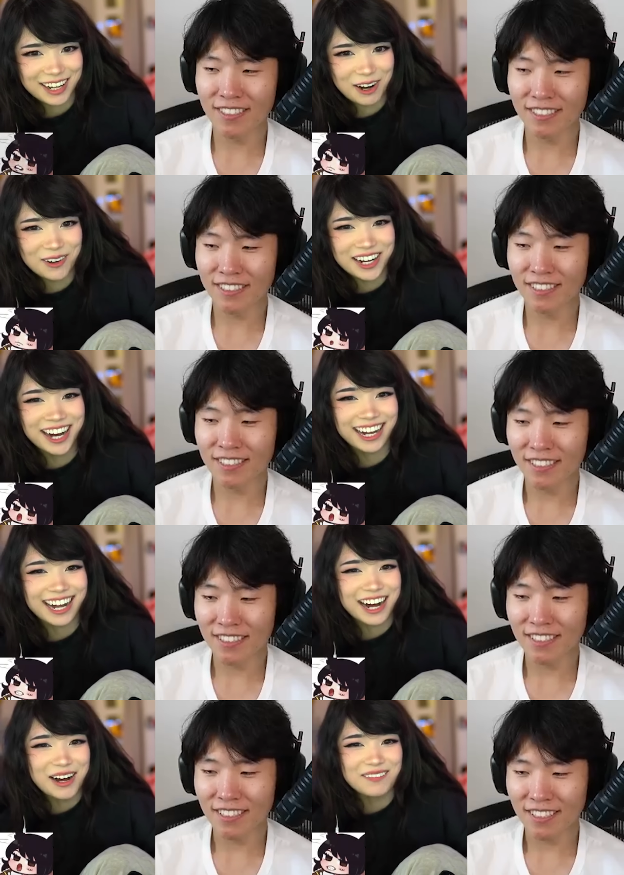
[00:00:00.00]
Speaker 1: Oh
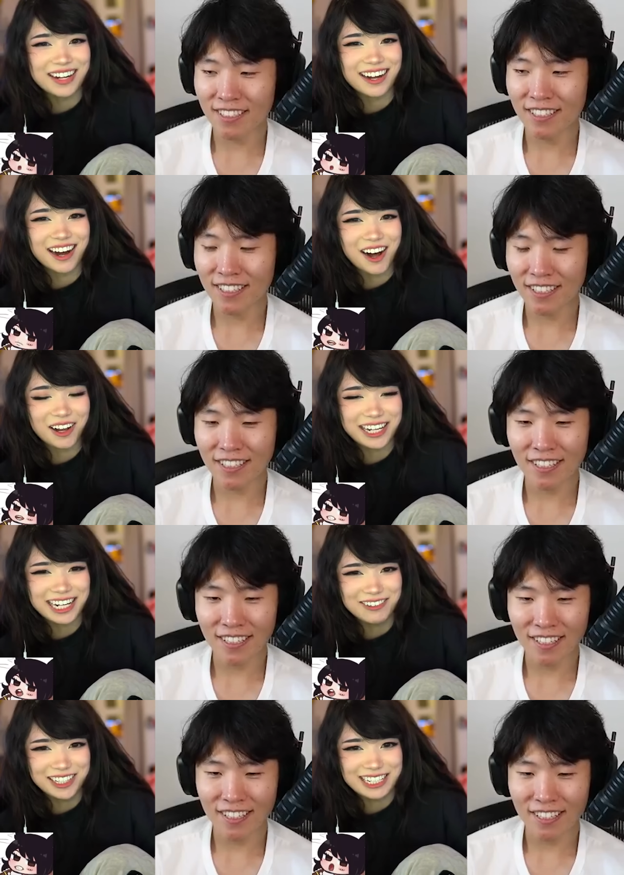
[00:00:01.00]
god, um, all I
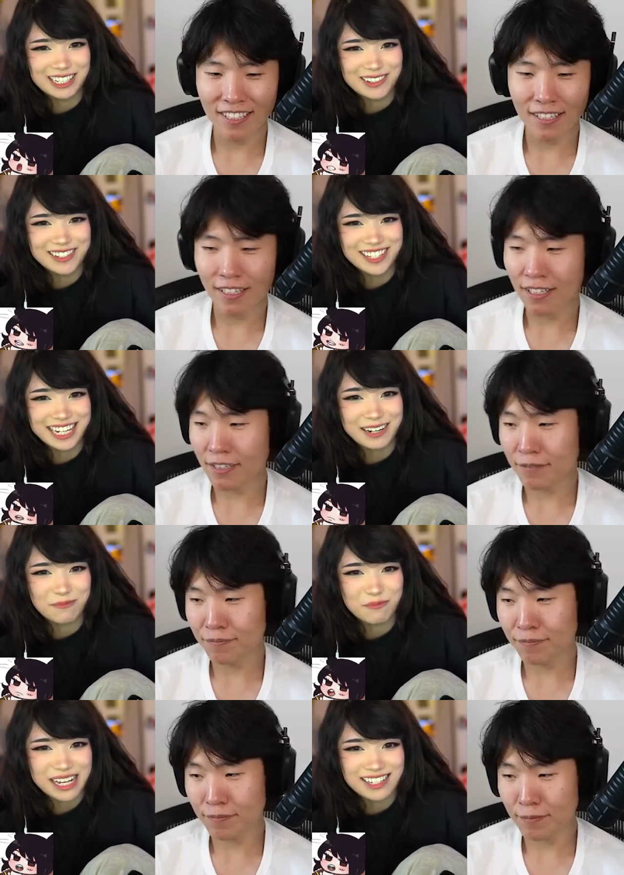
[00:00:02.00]
can really do is
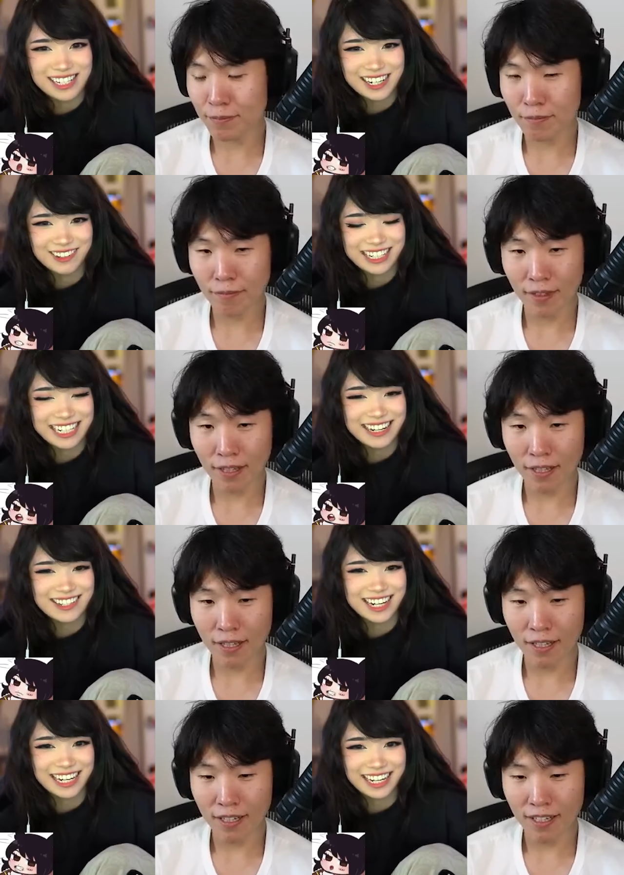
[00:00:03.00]
like basic
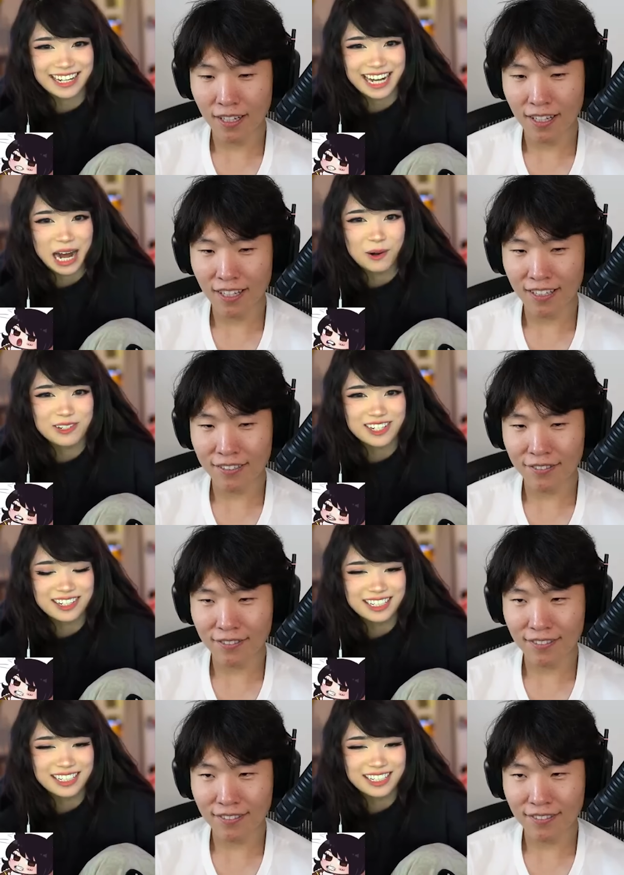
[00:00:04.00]
greetings and I can count,